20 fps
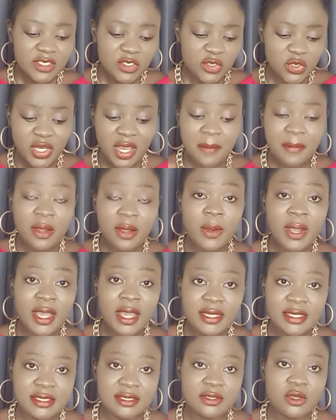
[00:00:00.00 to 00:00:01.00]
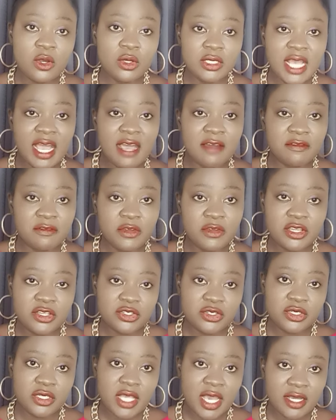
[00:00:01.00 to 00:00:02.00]
So number one is called Afro
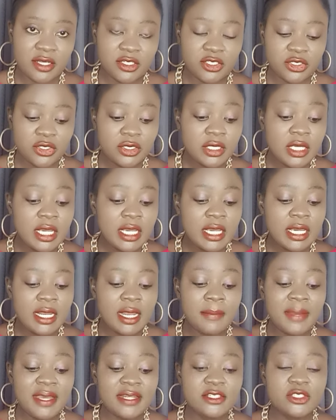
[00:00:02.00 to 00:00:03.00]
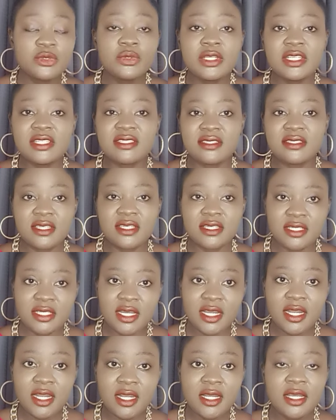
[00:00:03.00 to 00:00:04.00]
Introduction. Number two is
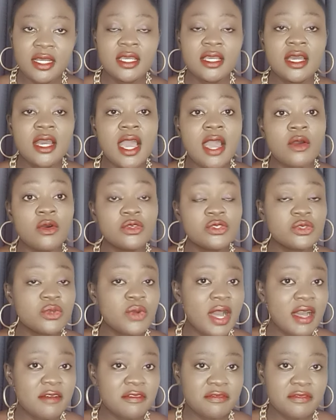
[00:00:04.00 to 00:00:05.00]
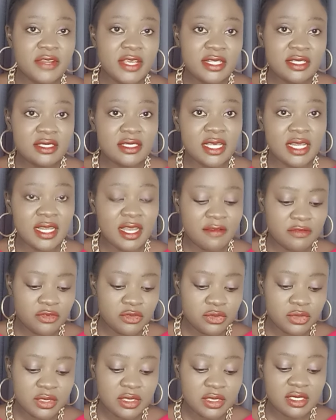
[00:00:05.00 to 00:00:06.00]
Tinder. I also have friends that have
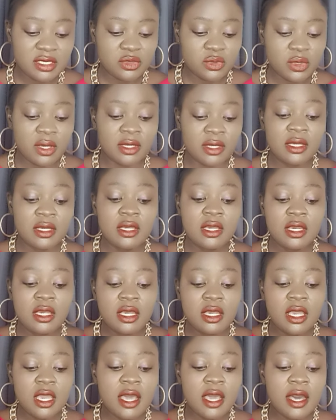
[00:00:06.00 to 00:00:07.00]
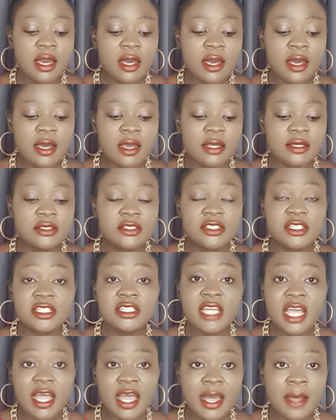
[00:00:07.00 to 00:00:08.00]
used this one.
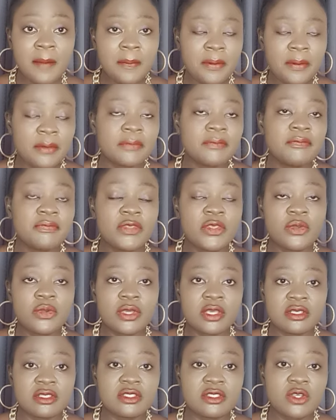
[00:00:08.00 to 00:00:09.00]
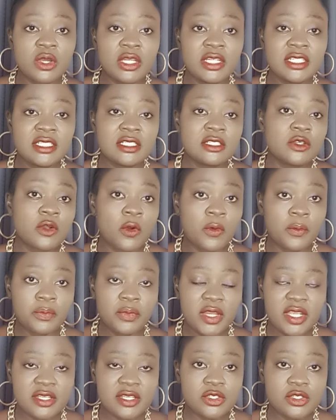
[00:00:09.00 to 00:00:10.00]
Tinder app. You install it on
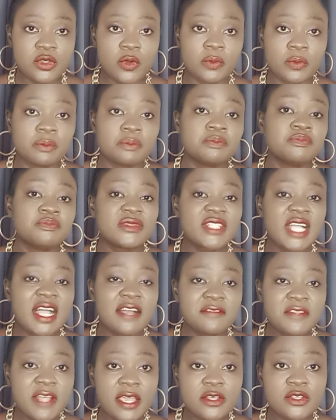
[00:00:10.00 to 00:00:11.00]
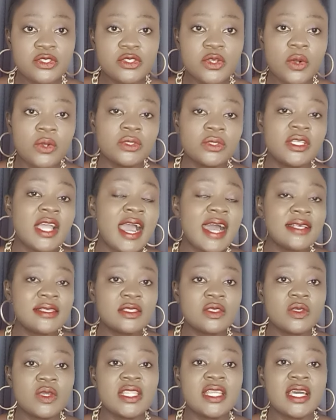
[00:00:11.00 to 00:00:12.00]
Play Store. After install, they
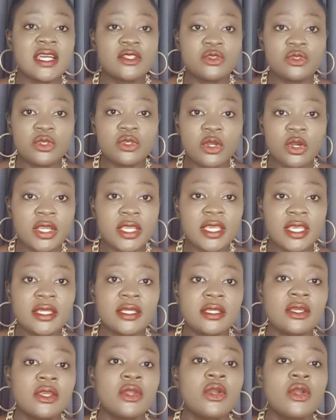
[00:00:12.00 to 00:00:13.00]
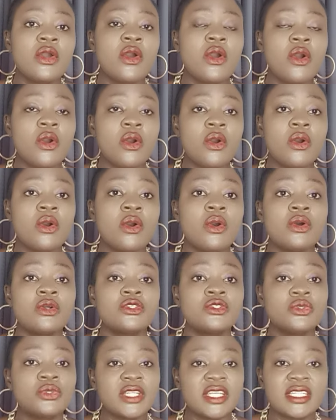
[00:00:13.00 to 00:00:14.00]
ask you either to log in or
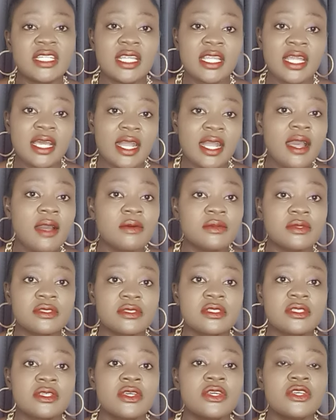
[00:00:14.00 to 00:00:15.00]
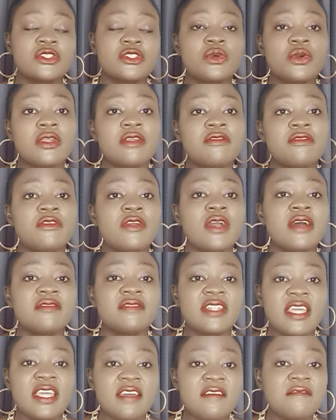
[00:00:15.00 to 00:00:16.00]
to create an account. So if you have
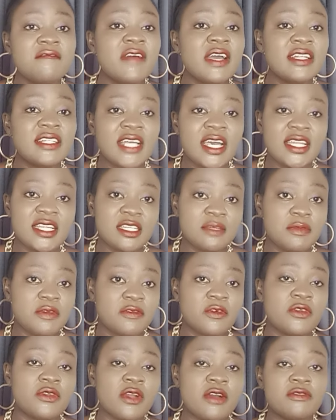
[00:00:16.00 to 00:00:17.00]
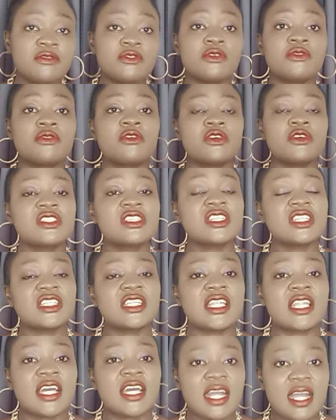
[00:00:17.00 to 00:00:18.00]
never done it before, you have to of course create
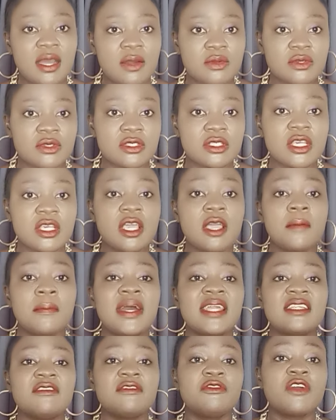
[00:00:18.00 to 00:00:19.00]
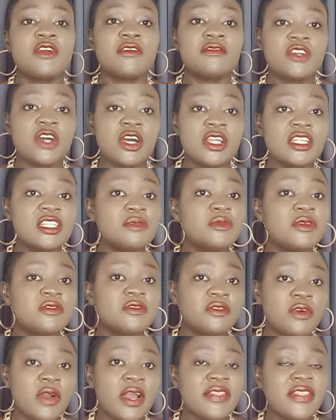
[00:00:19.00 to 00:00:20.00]
an account. But if you have done it
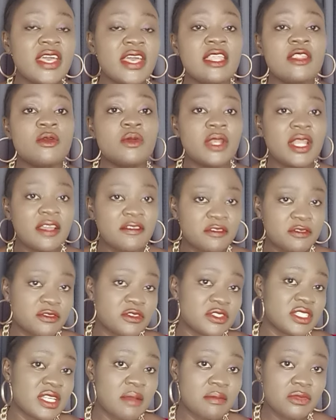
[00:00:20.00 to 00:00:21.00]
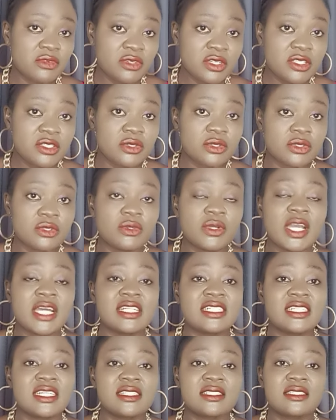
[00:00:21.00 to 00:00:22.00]
before and then you left for some reason, you
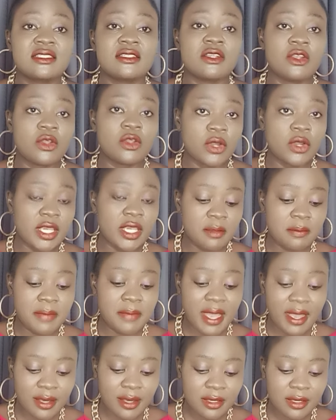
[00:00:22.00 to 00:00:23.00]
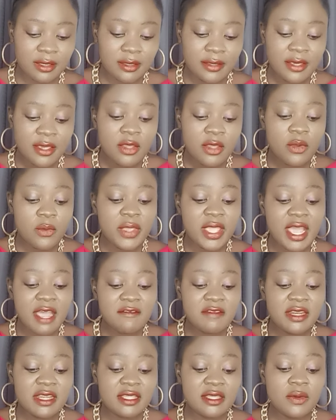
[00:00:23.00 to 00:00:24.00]
can just log in back. We
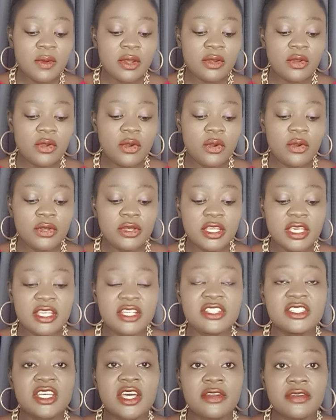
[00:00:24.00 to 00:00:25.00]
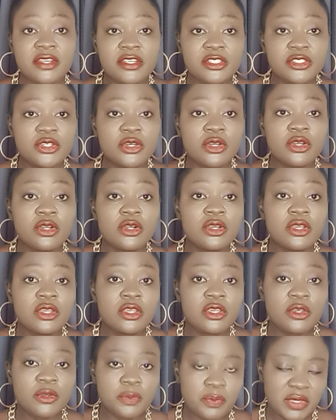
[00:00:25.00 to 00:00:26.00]
have another one called Interracial
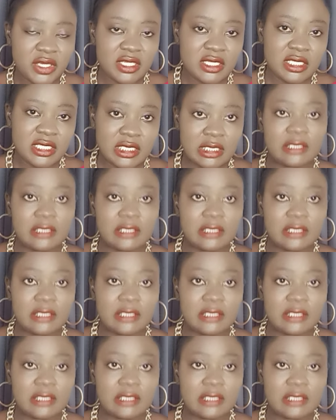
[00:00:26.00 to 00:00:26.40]
Cupid.